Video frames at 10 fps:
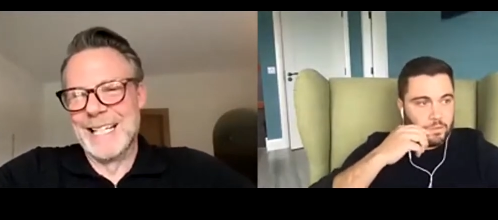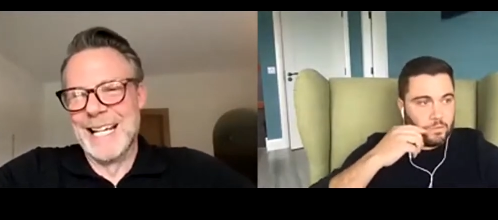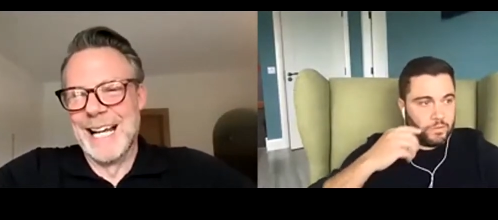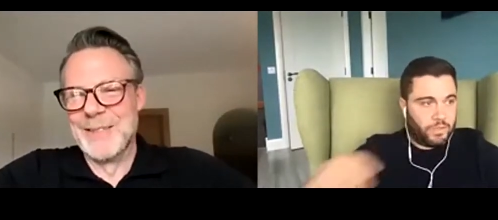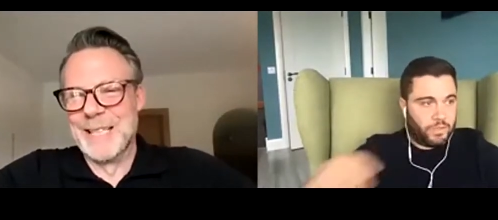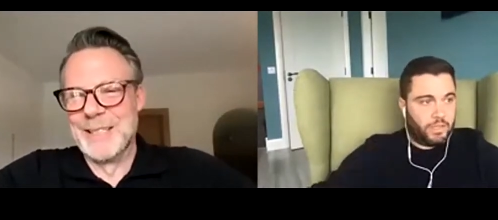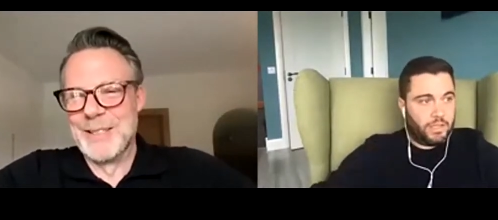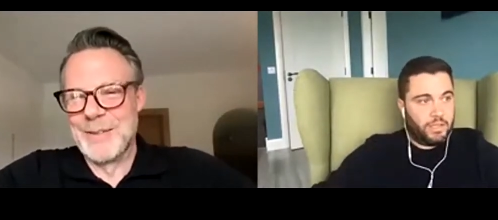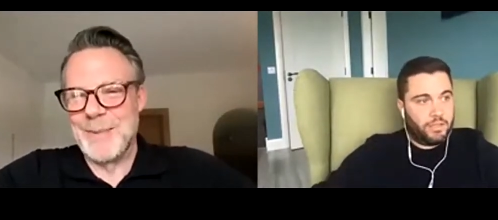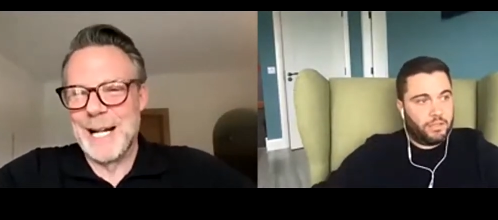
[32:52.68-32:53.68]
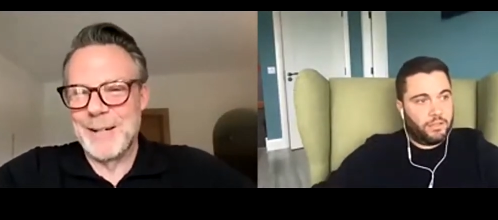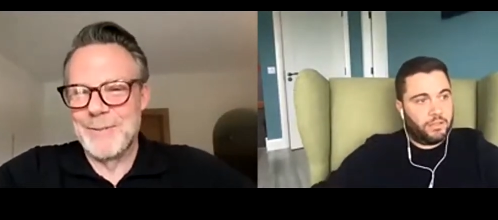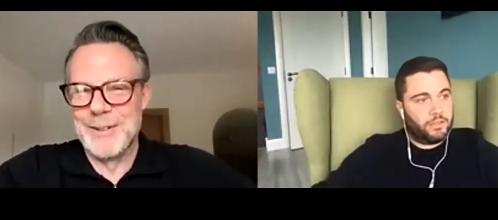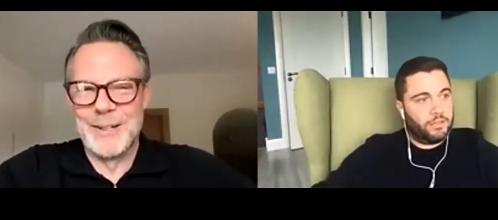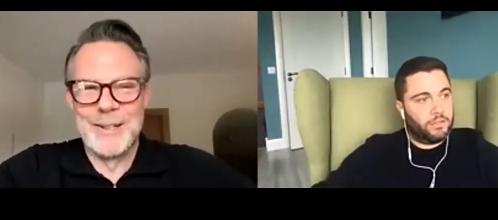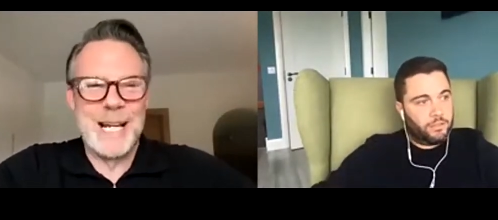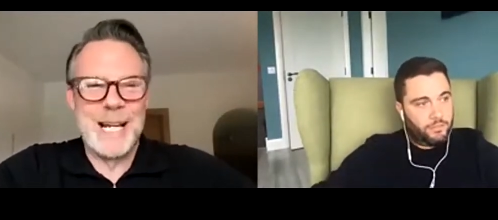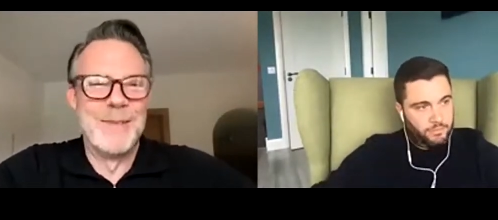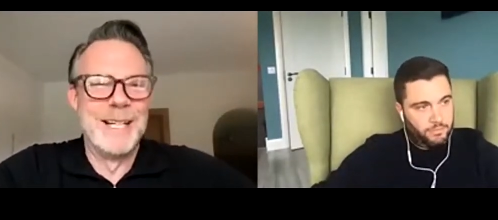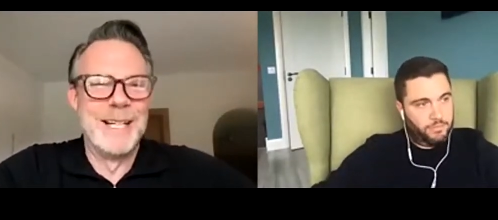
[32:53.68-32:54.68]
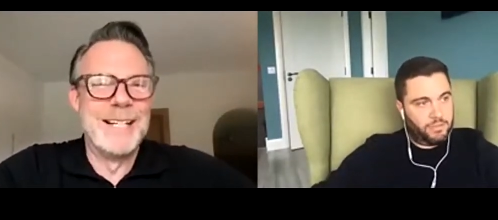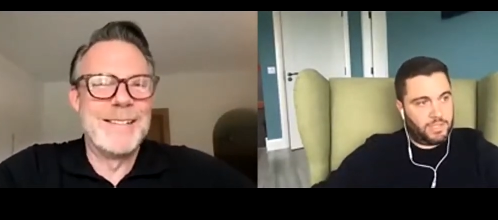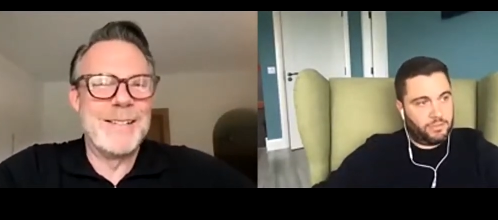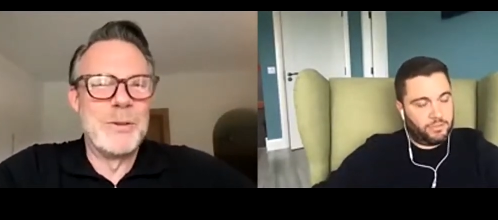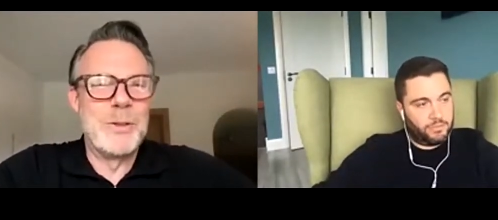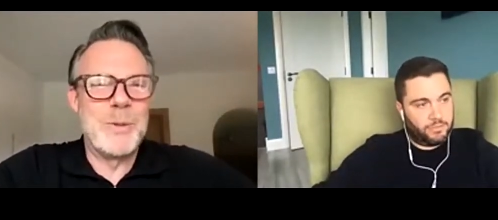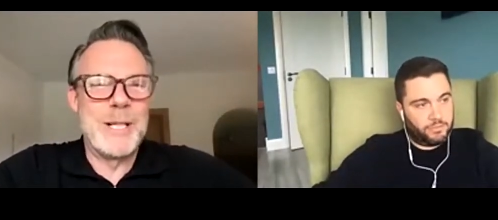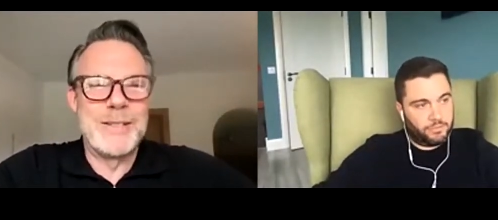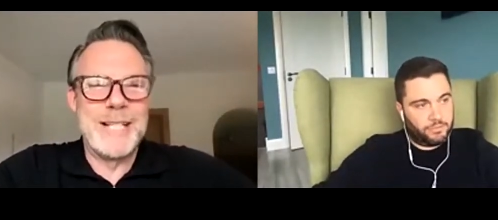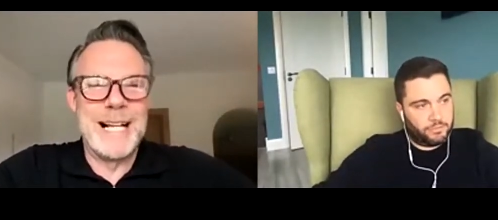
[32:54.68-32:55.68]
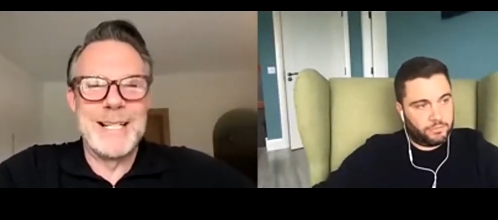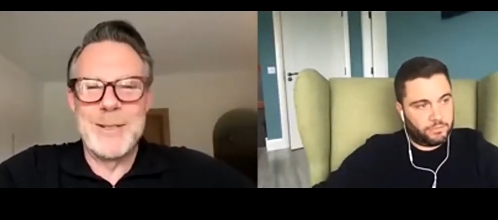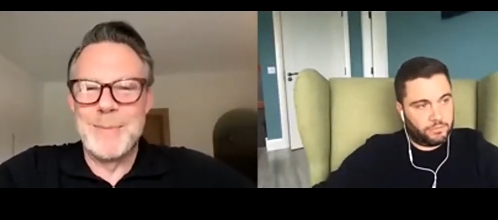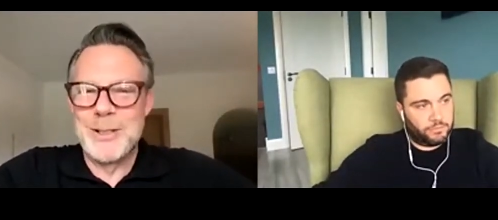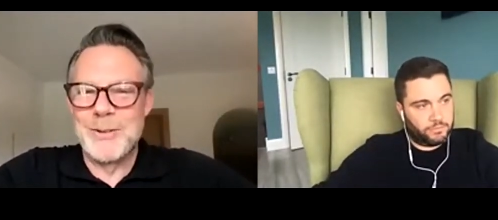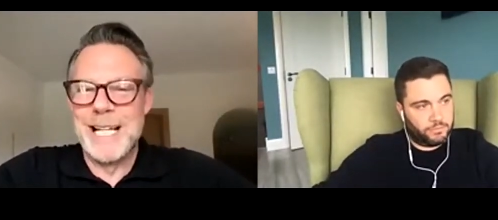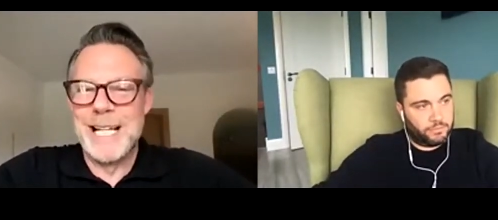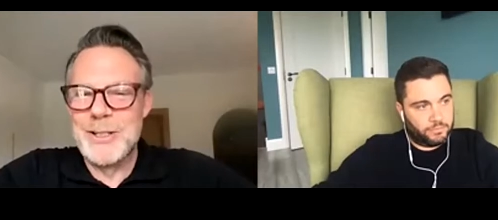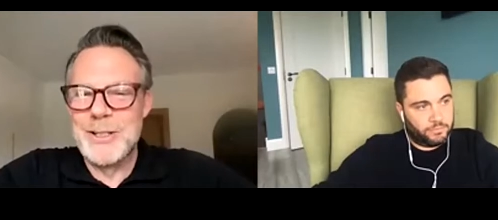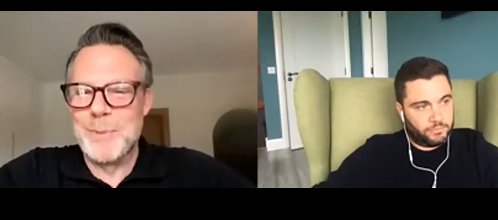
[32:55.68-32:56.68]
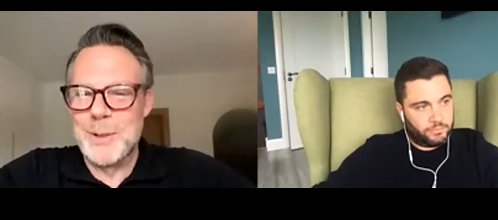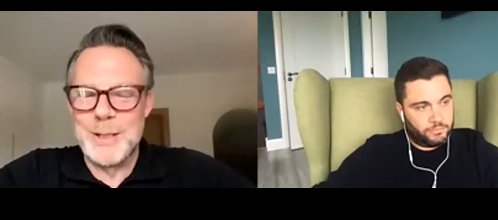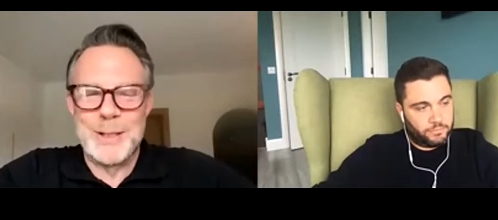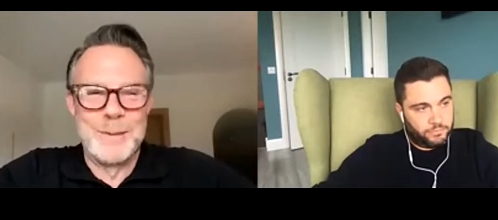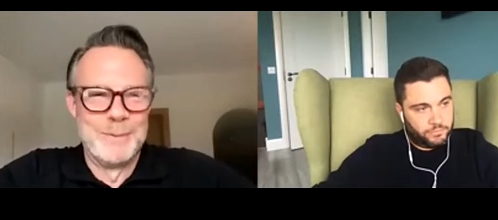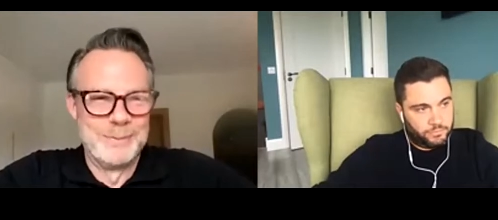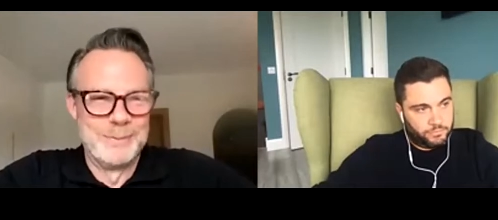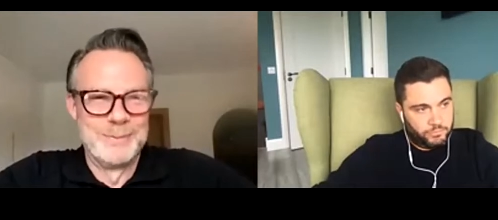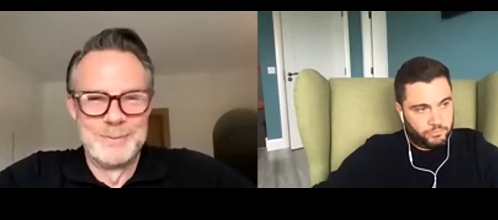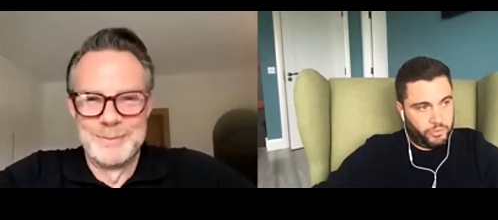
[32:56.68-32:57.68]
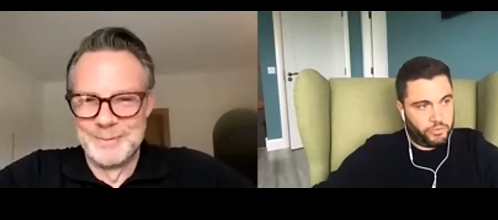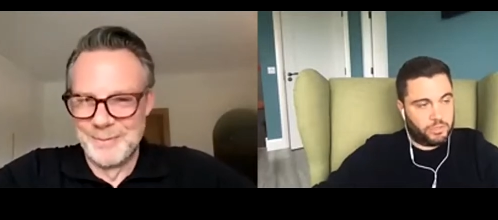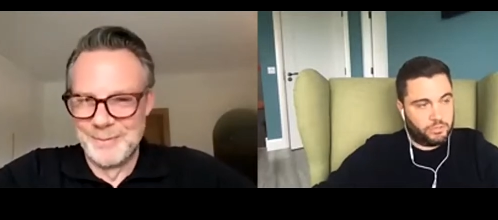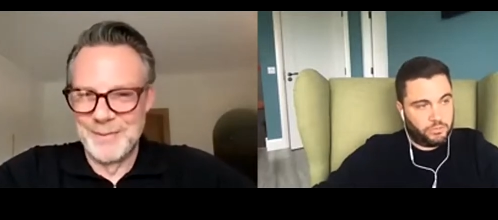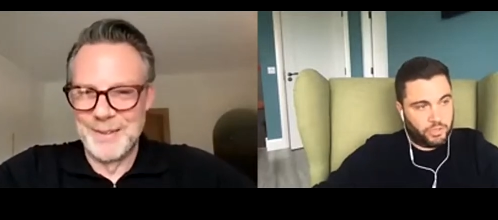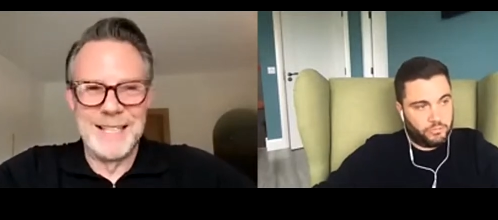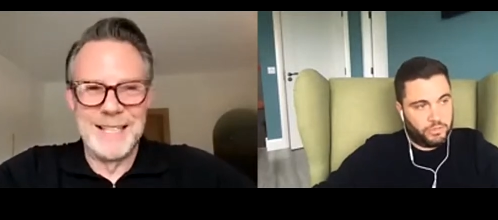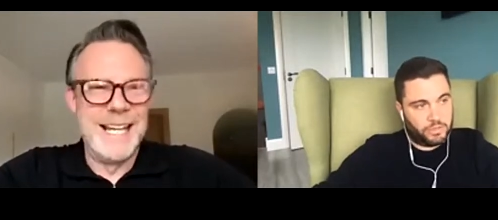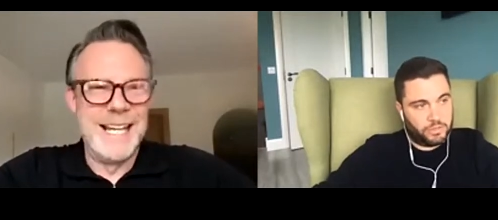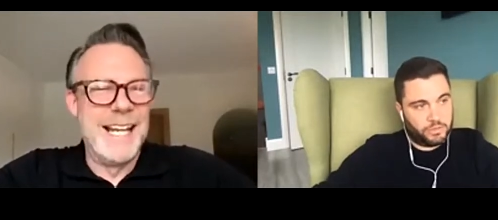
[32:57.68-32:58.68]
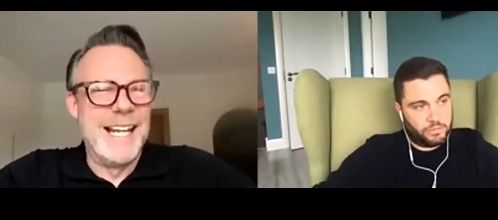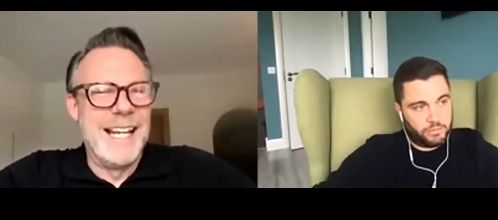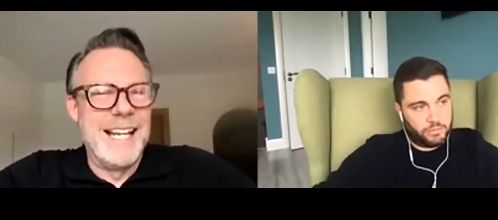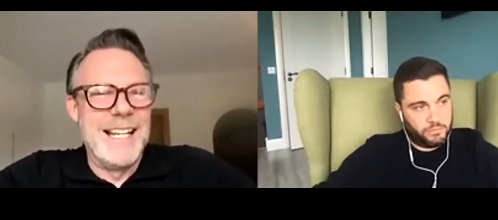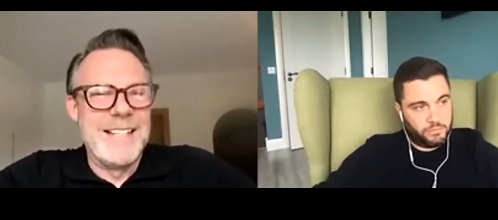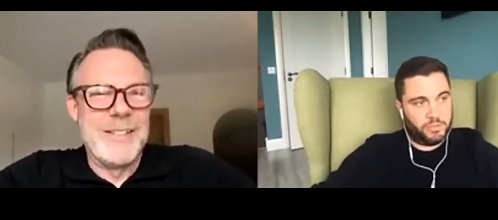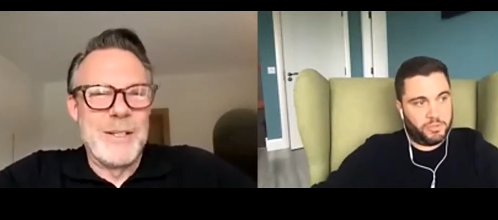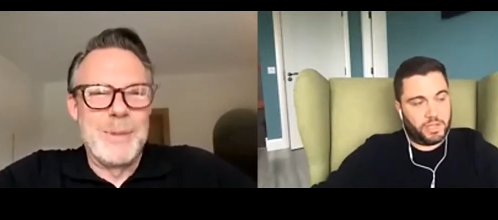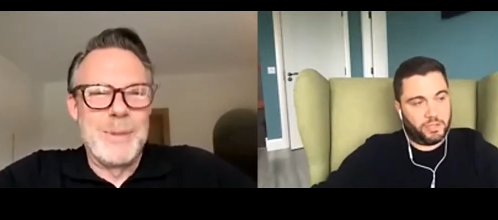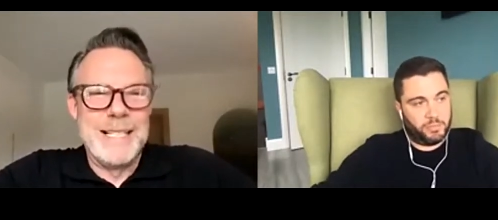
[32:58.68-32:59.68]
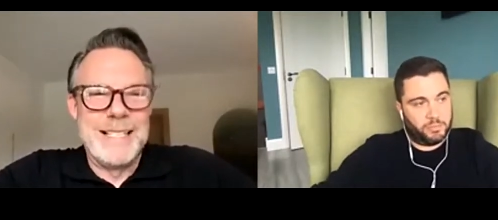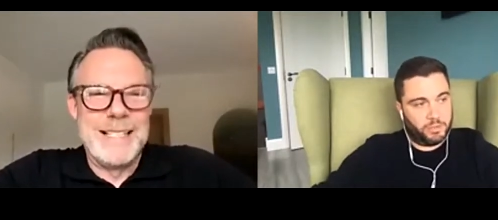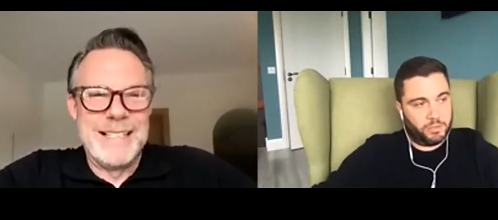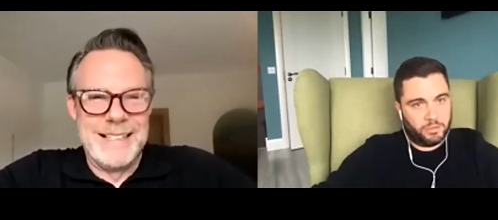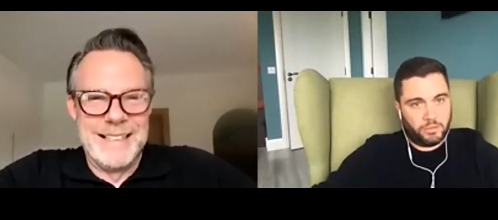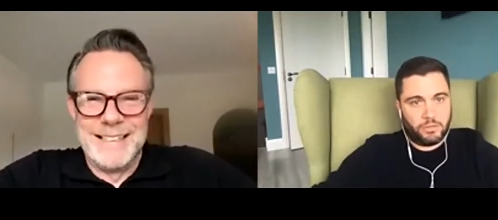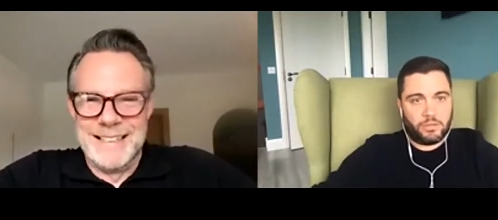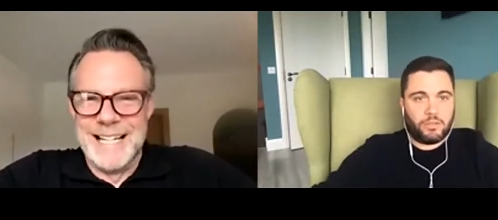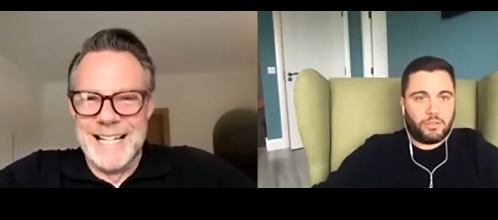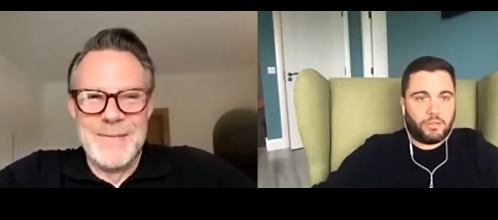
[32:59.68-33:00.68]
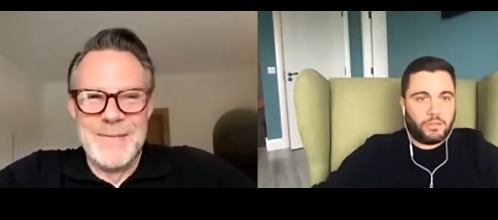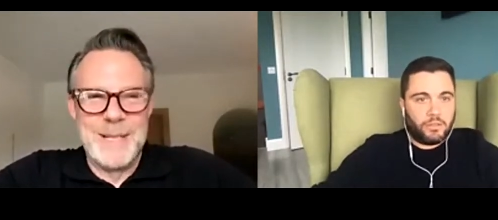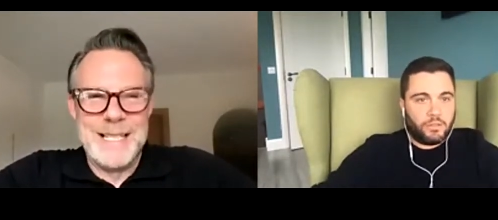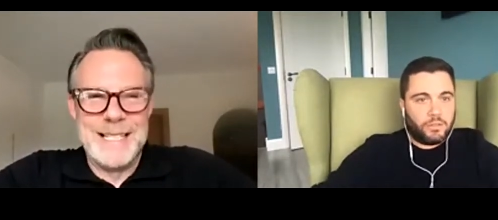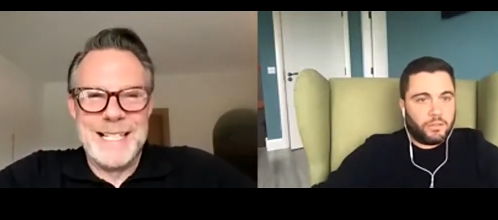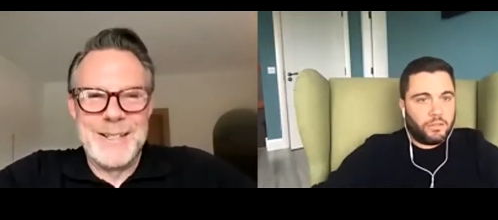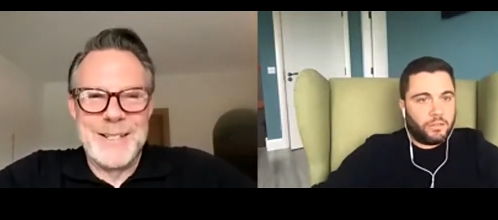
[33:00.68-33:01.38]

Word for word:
Speaker 1: And okay, we can and mark for another time. So Twitter, tell us about your relationship with Twitter. Don't use it. Done with this. People so selling pretty, to people. Yeah, pretty serious